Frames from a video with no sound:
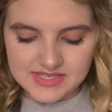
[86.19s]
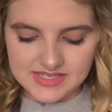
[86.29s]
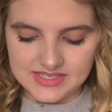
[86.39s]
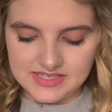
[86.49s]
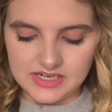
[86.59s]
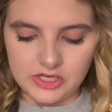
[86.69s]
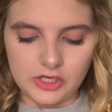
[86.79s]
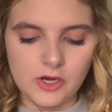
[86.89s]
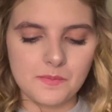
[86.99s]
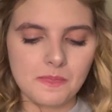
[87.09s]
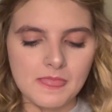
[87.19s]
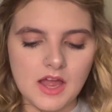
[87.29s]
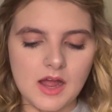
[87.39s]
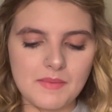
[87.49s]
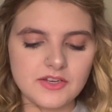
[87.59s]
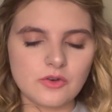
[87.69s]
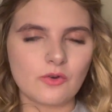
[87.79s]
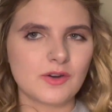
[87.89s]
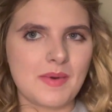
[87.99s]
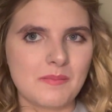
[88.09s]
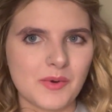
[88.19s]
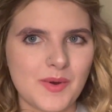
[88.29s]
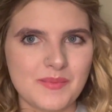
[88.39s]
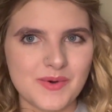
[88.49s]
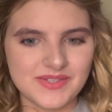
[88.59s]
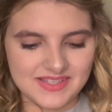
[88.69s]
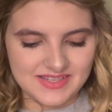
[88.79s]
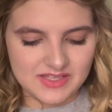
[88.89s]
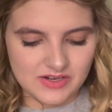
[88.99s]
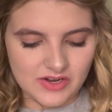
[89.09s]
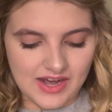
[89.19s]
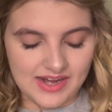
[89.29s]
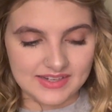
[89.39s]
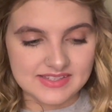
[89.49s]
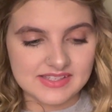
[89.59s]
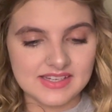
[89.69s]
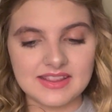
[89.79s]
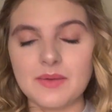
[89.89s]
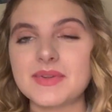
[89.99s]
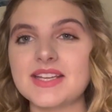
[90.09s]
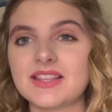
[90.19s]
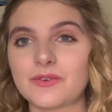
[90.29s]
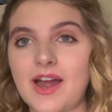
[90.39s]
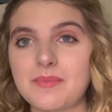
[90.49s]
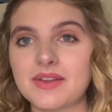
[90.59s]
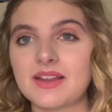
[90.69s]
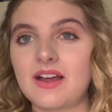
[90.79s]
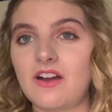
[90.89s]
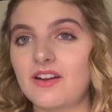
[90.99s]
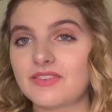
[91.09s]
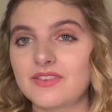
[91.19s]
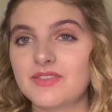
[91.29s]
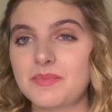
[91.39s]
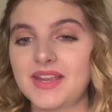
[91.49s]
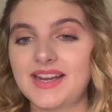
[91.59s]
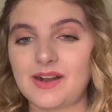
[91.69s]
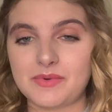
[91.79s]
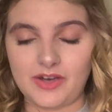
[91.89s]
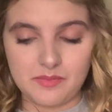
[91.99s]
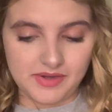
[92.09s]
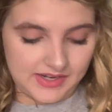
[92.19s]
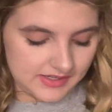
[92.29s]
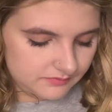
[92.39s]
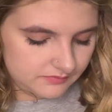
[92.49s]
sticker. Um, I don't remember what most of these are, honestly. Let me take the wrapping off of the pin and I'll be right back.